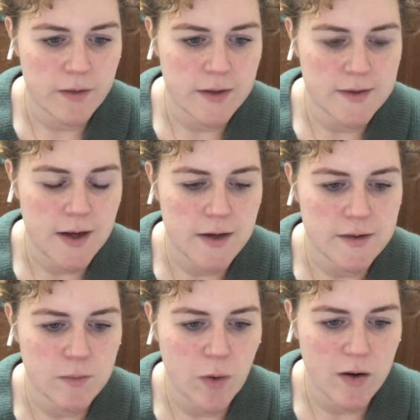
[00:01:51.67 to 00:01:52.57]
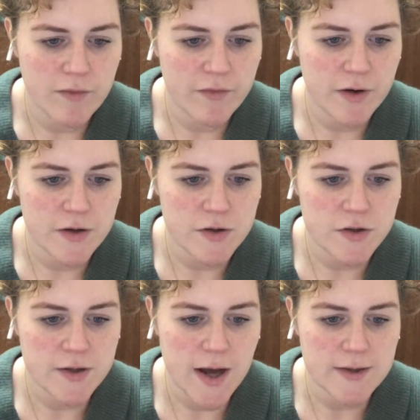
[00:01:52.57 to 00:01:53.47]
that sends one
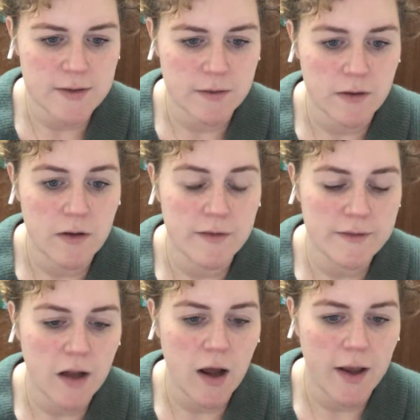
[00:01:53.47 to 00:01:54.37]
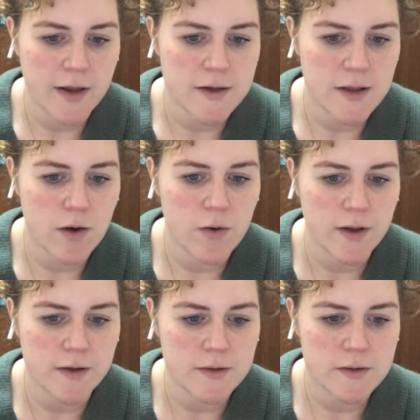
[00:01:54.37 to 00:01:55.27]
fringed tassel flying into the
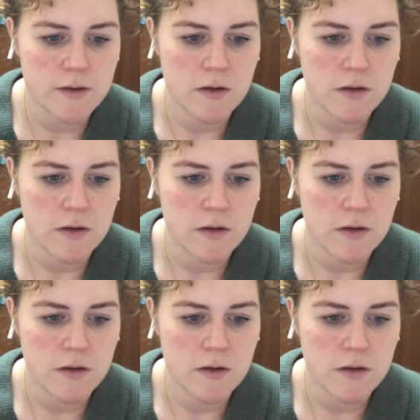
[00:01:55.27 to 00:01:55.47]
audience.